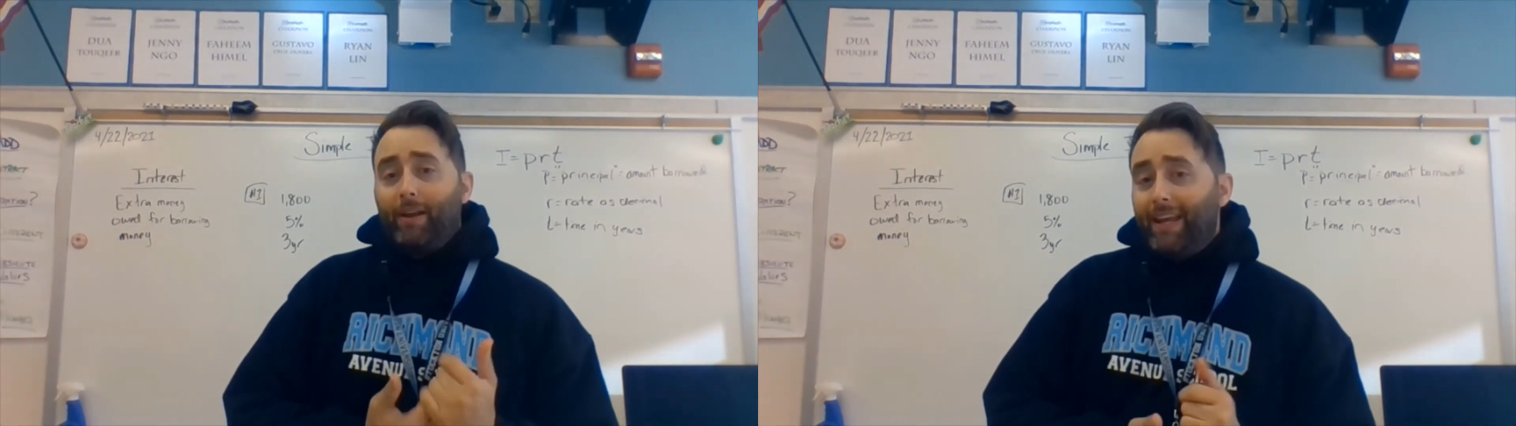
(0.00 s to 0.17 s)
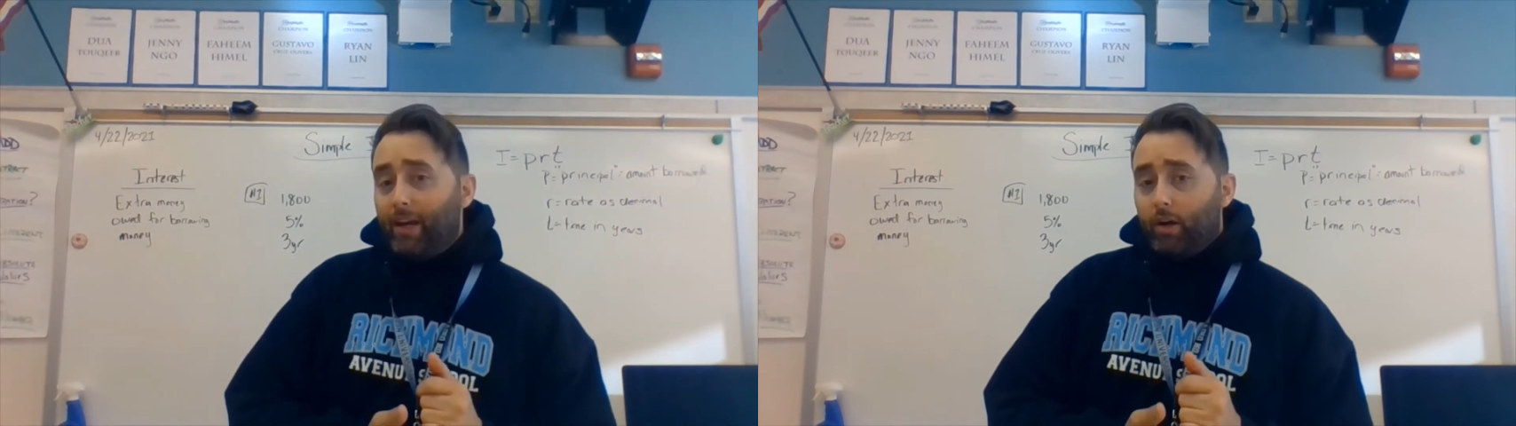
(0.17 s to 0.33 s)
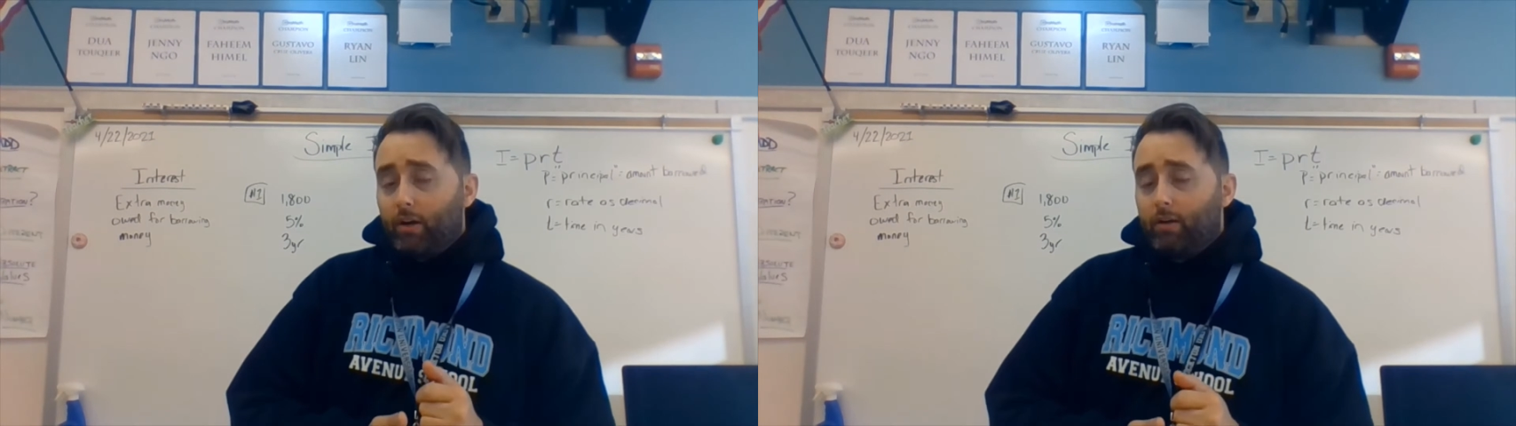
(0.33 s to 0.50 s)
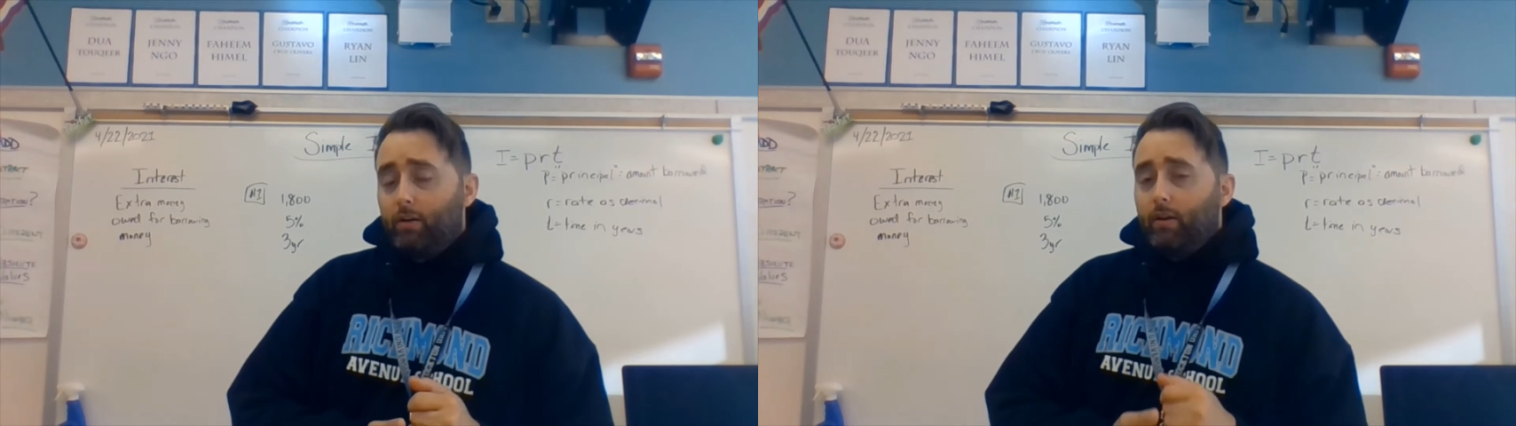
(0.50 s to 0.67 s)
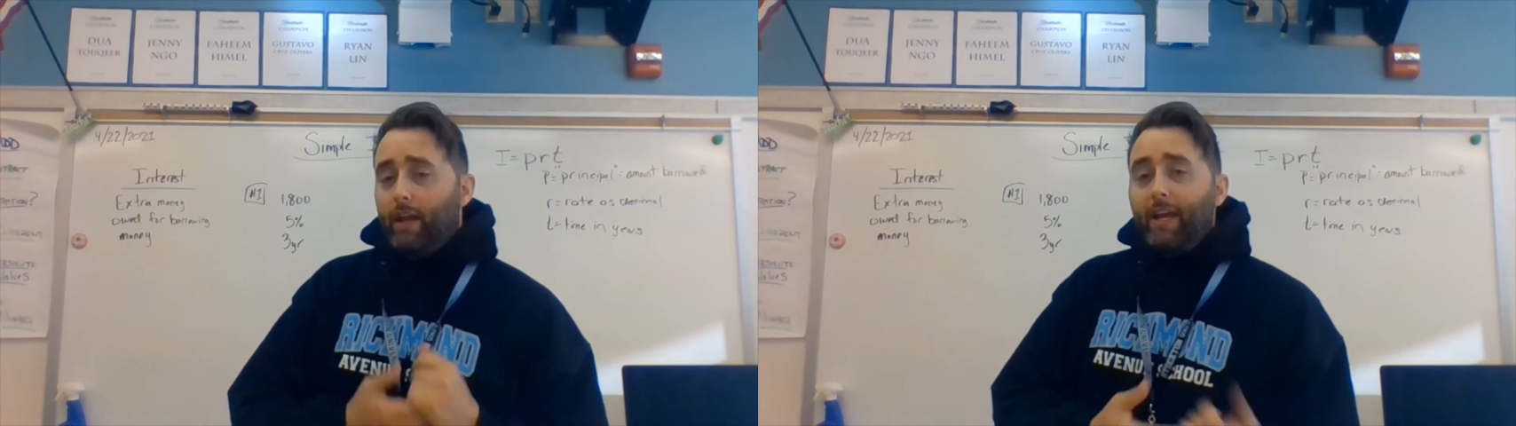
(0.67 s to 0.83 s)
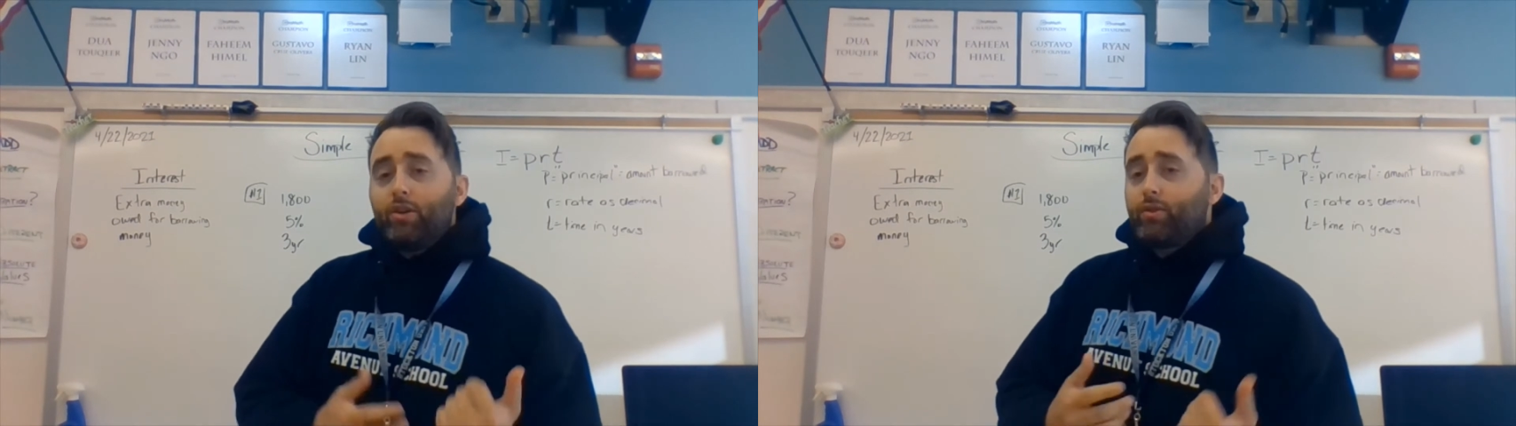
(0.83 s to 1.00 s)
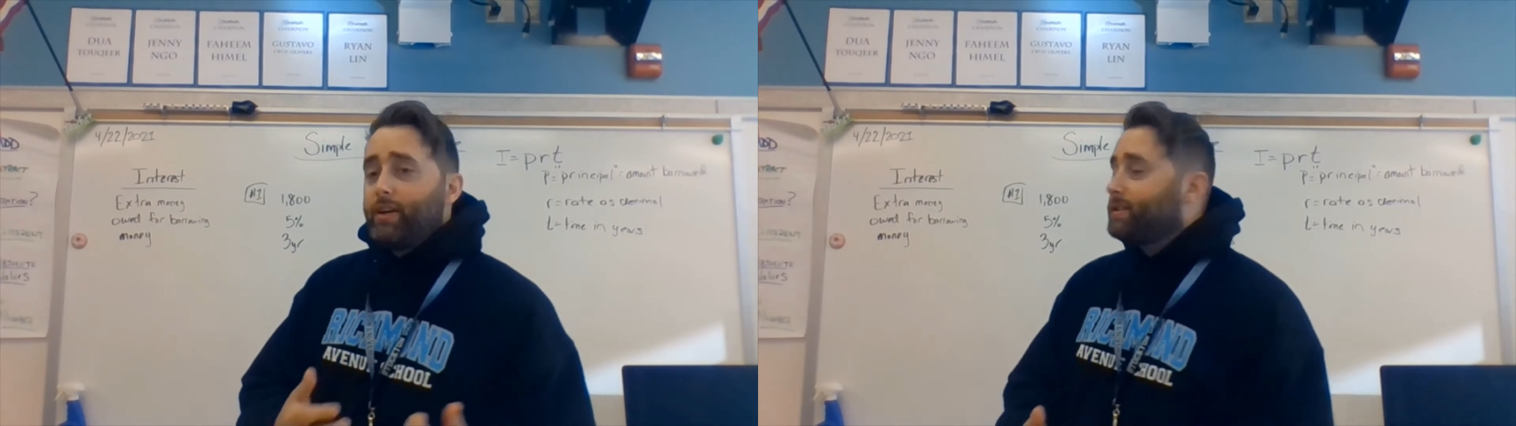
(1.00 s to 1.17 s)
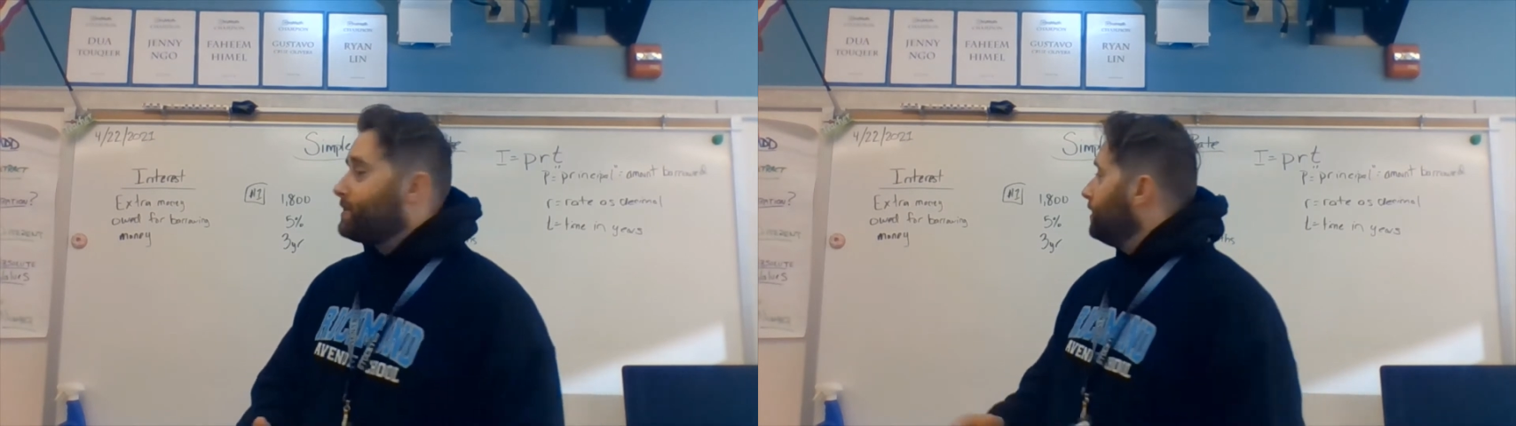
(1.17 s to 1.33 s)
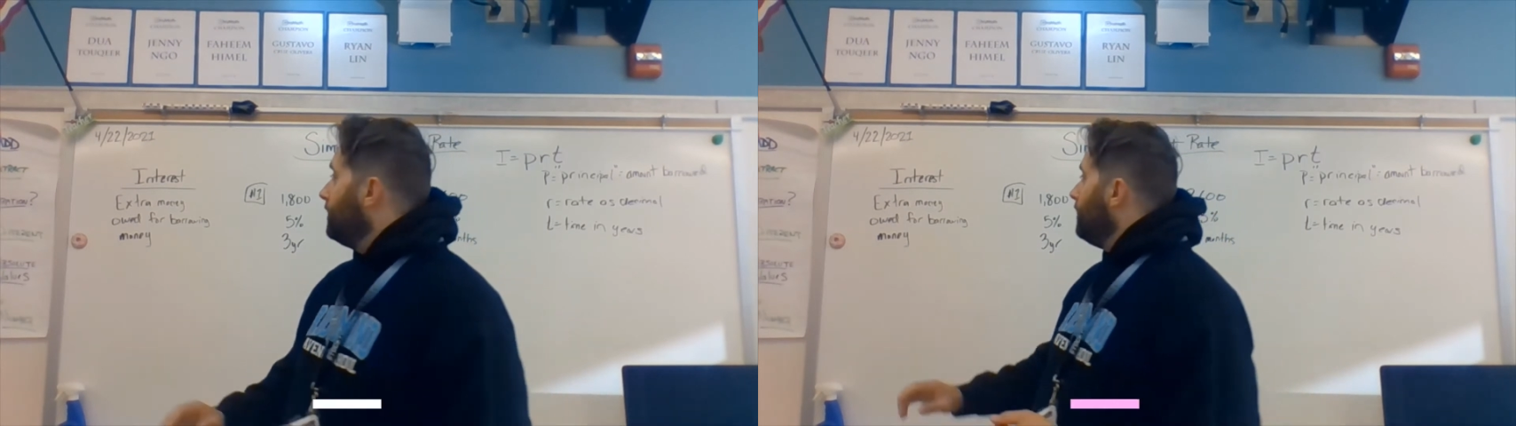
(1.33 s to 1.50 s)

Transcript: here. Interest